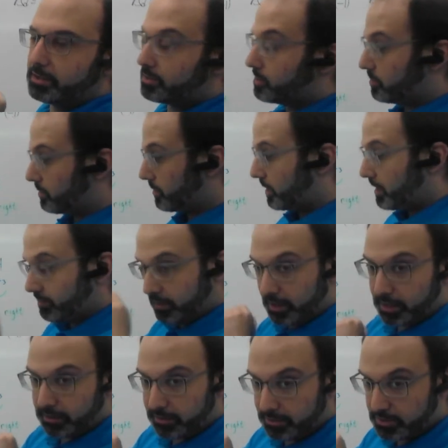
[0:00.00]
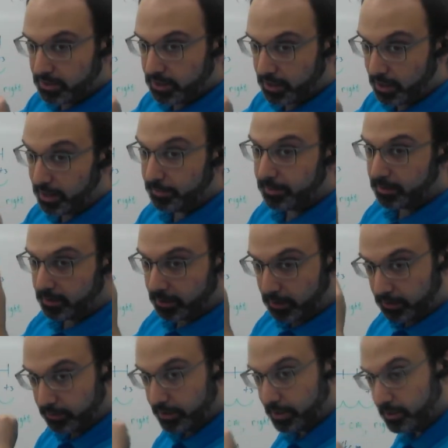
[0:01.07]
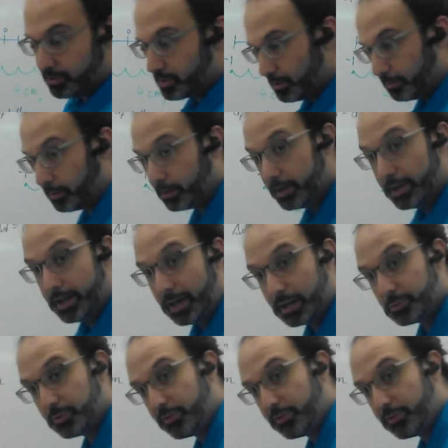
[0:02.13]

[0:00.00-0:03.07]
So they're going to have a lot of things in common, including their symbol, as we've